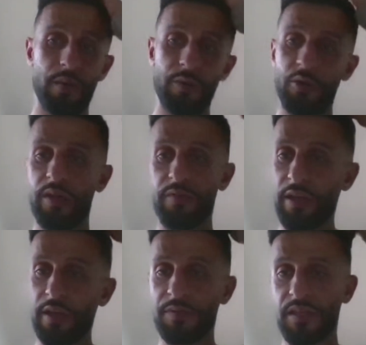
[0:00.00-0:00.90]
You can even
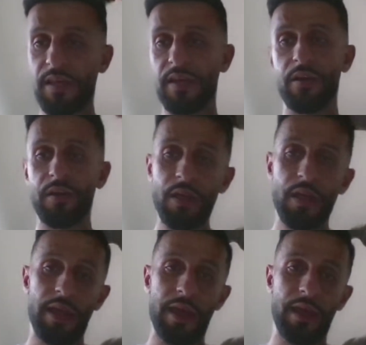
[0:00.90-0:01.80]
hit up Zaya
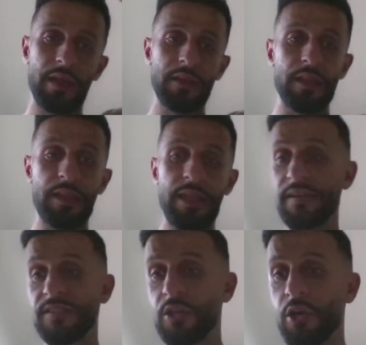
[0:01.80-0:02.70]
and let
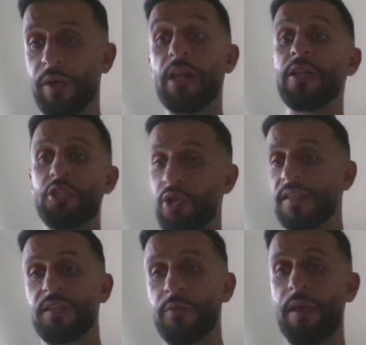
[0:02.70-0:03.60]
us know, and I'll
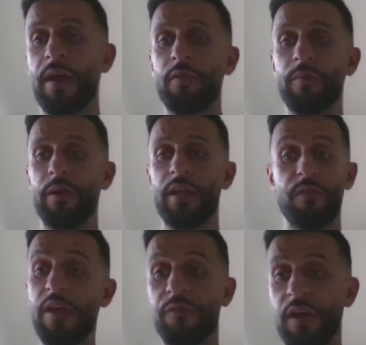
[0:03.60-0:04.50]
address it with everybody
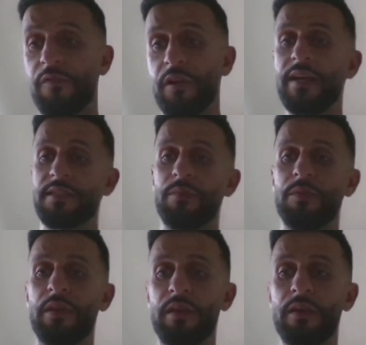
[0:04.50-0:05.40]
if I forgot
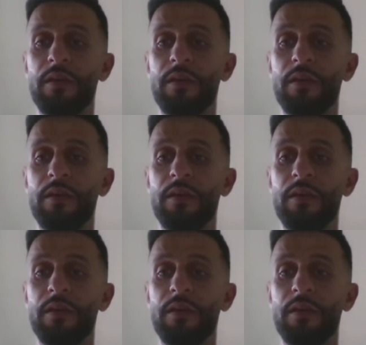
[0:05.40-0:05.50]
something.